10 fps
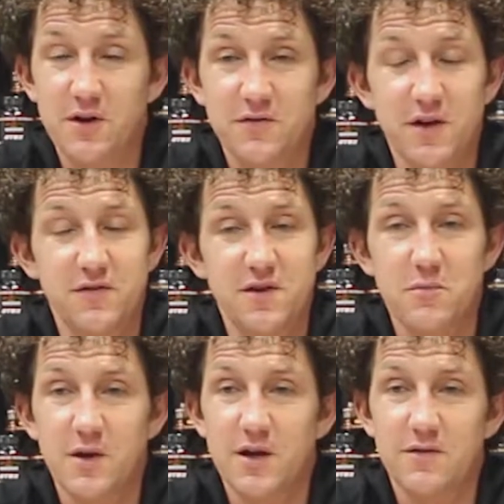to 60
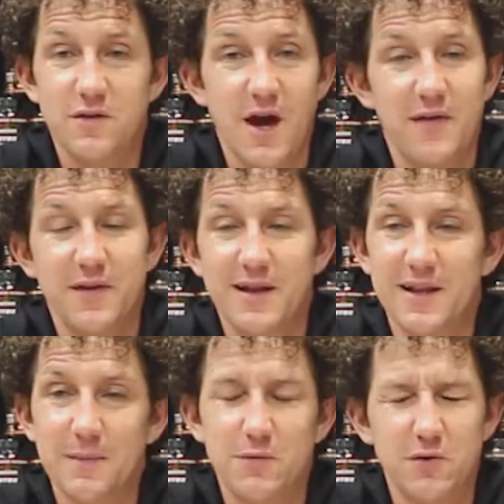minutes on the
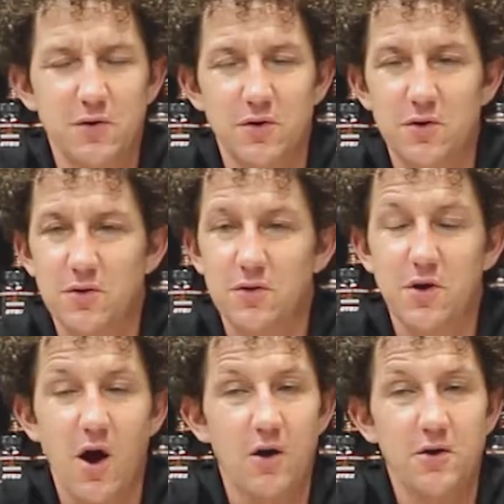elliptical or
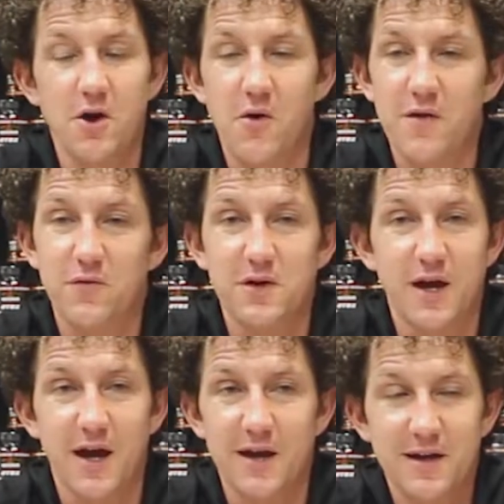cardio every
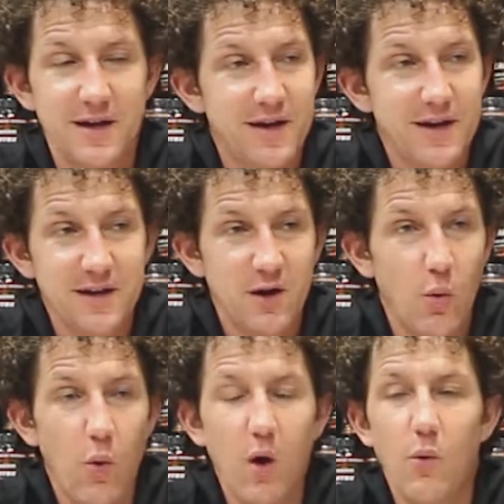day.
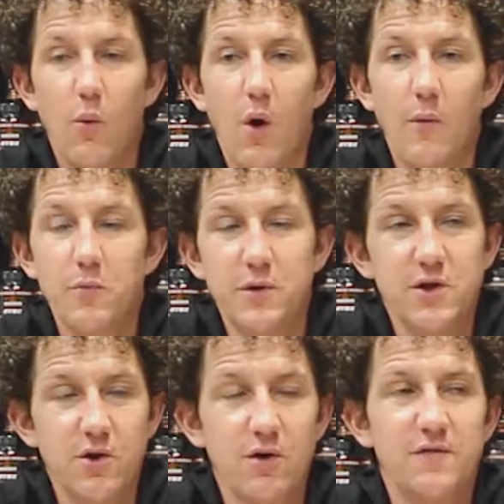What would be
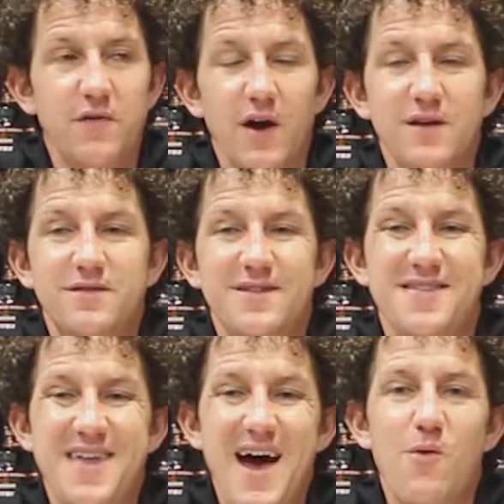your advice to
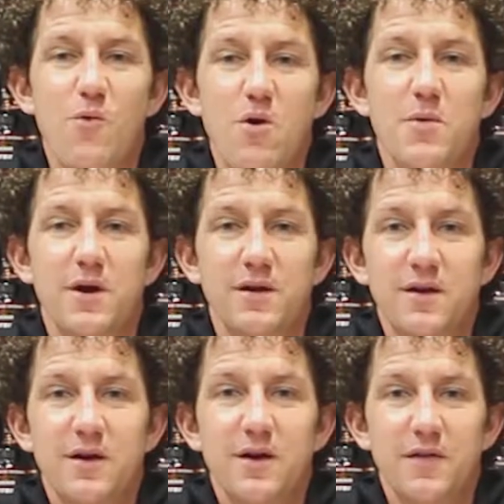that
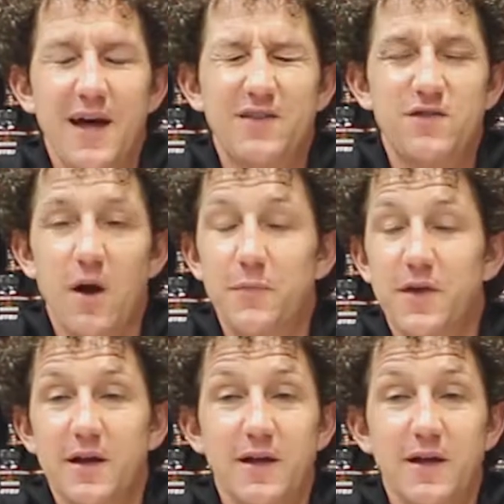woman? That's something,